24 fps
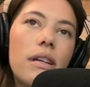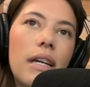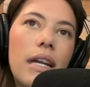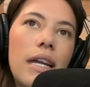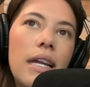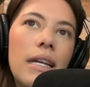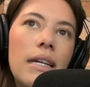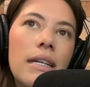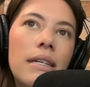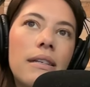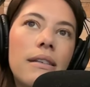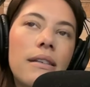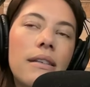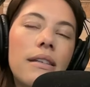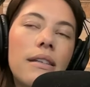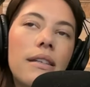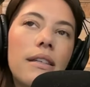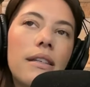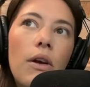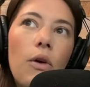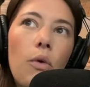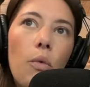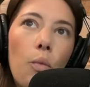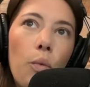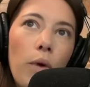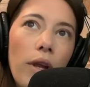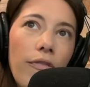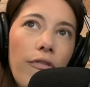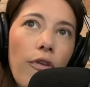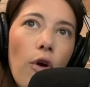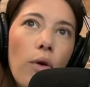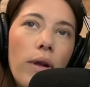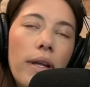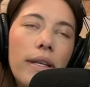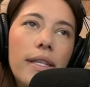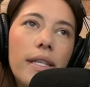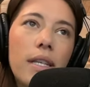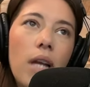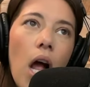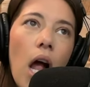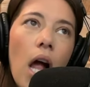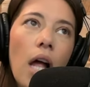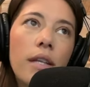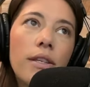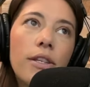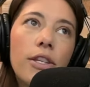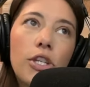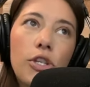And we focused
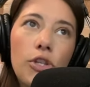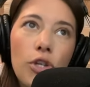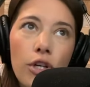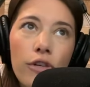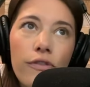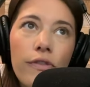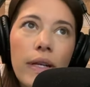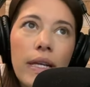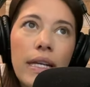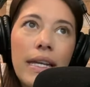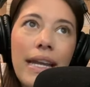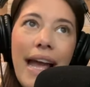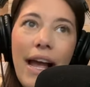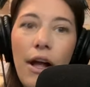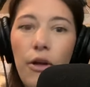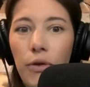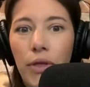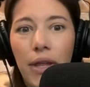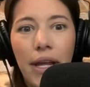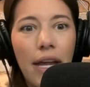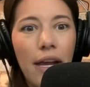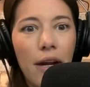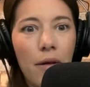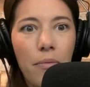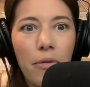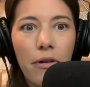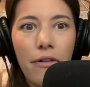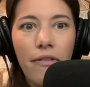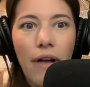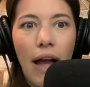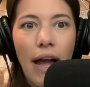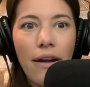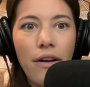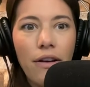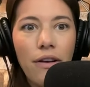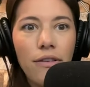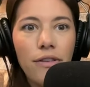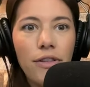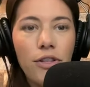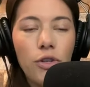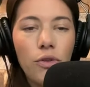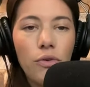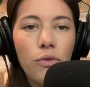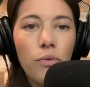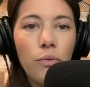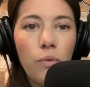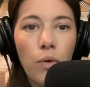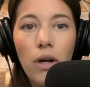on serving healthcare providers
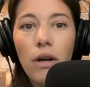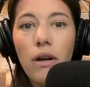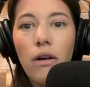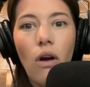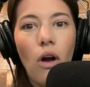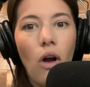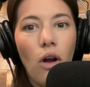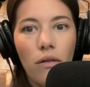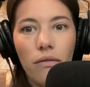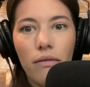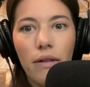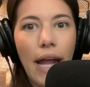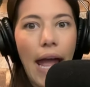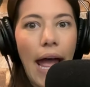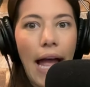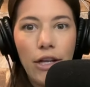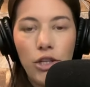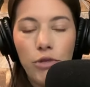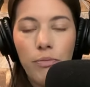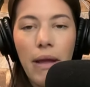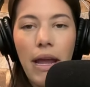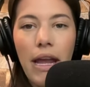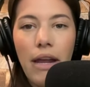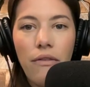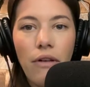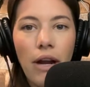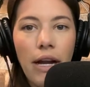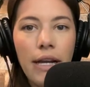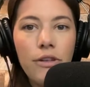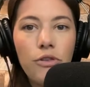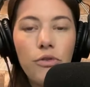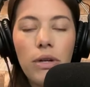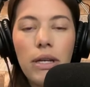who were all cash pay, right?